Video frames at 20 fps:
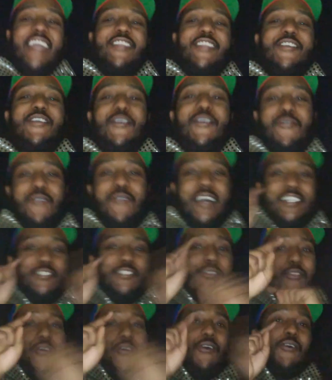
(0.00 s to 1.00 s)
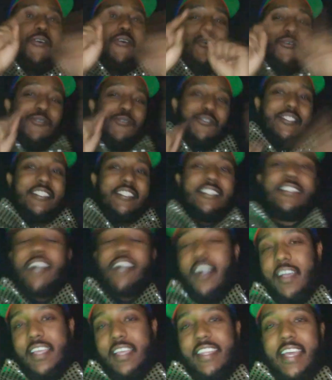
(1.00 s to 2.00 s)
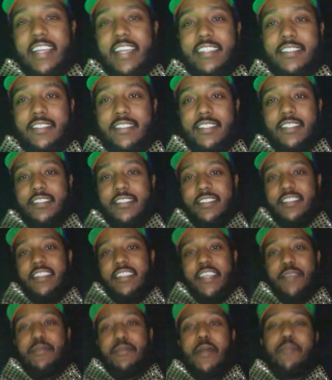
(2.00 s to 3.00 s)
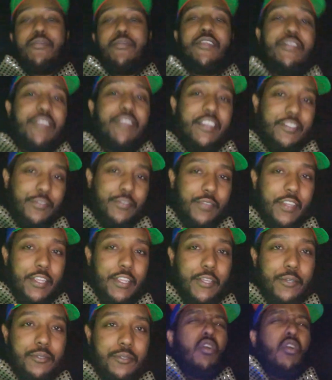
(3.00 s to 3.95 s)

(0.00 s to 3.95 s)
And you can watch those stock analysis in my previous video.